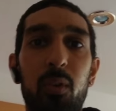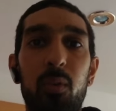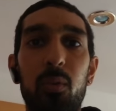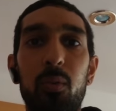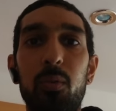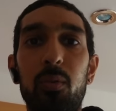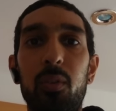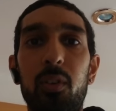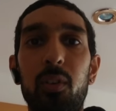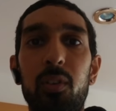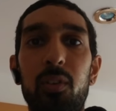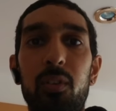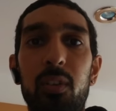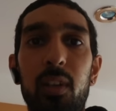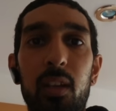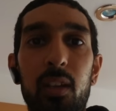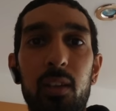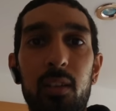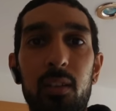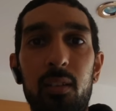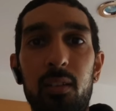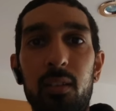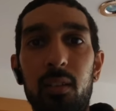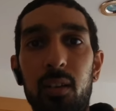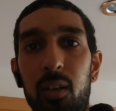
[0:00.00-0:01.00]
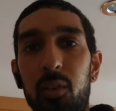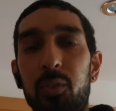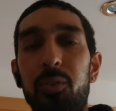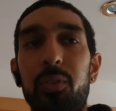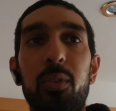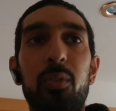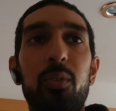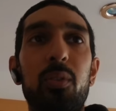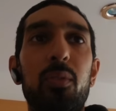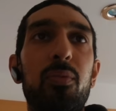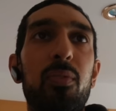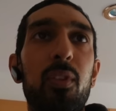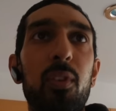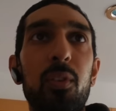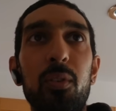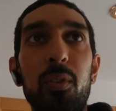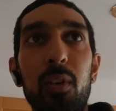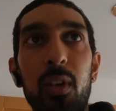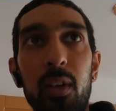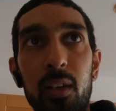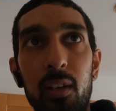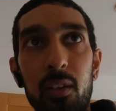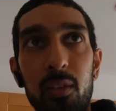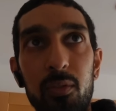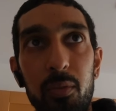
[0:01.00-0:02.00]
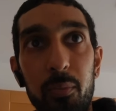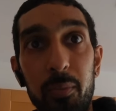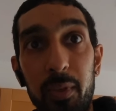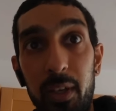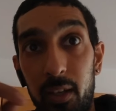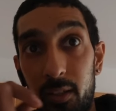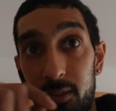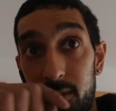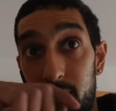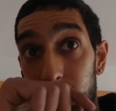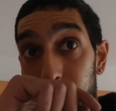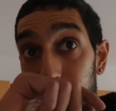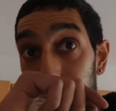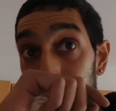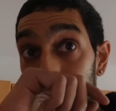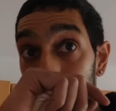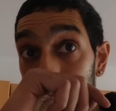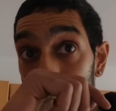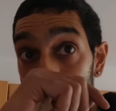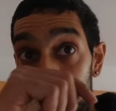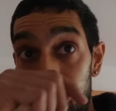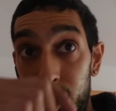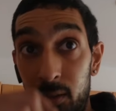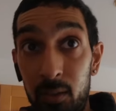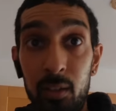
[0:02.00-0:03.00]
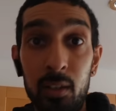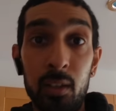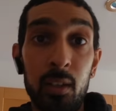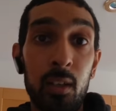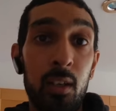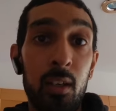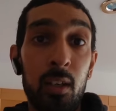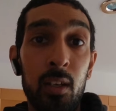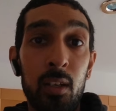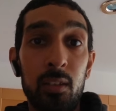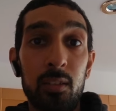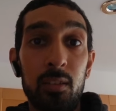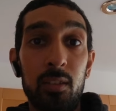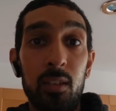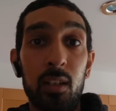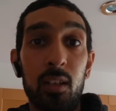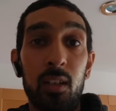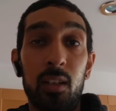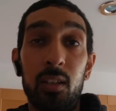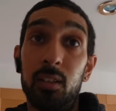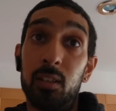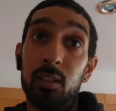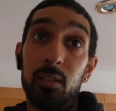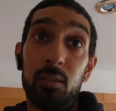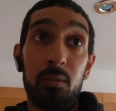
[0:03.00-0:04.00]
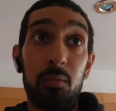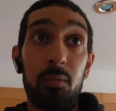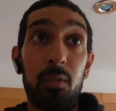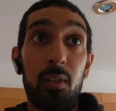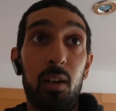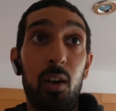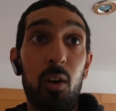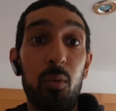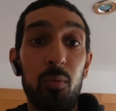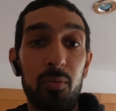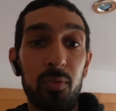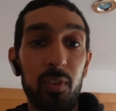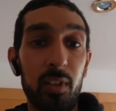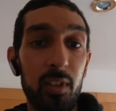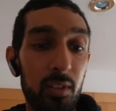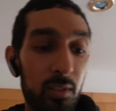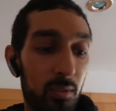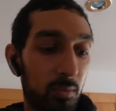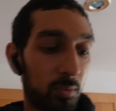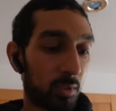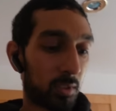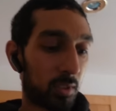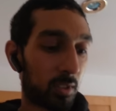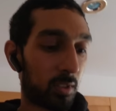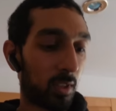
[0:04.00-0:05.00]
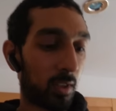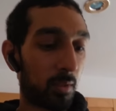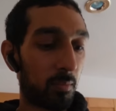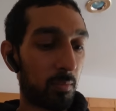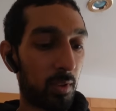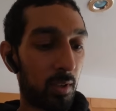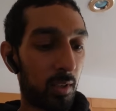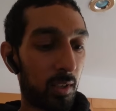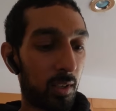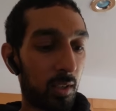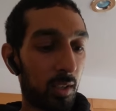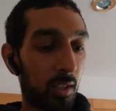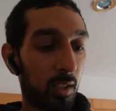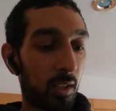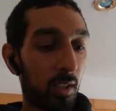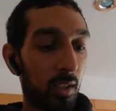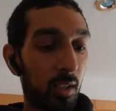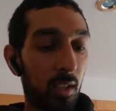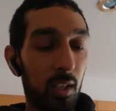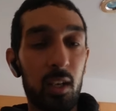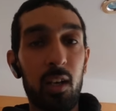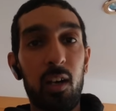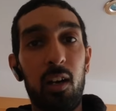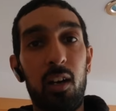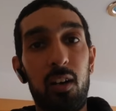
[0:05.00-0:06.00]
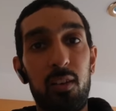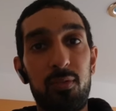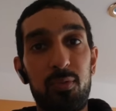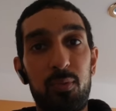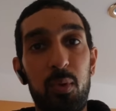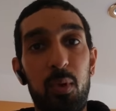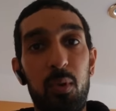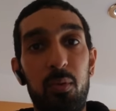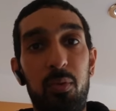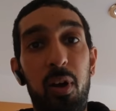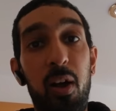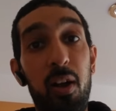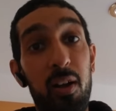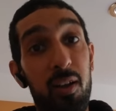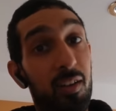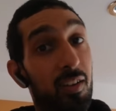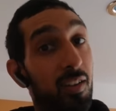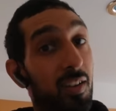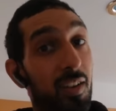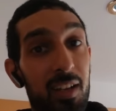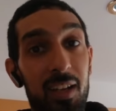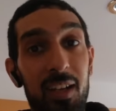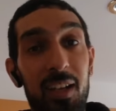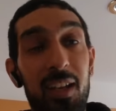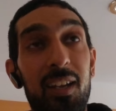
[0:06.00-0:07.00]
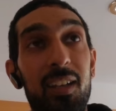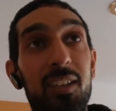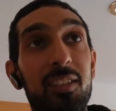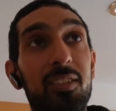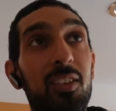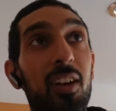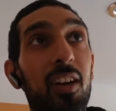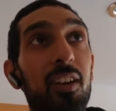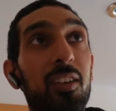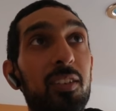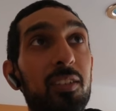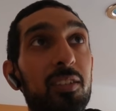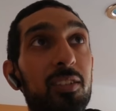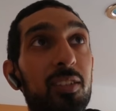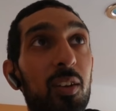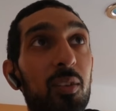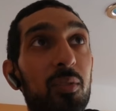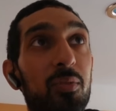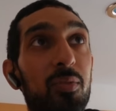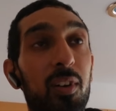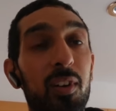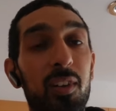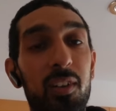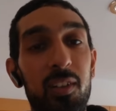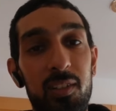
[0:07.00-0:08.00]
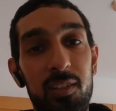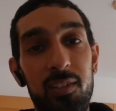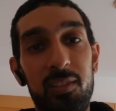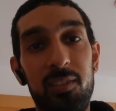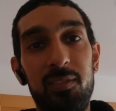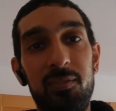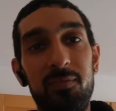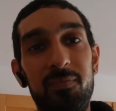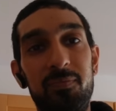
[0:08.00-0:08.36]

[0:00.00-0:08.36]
we're all good, then I'll seal the flue from the outside at the end. So yeah, hopefully, what's the time? 12:30. It's going good so far.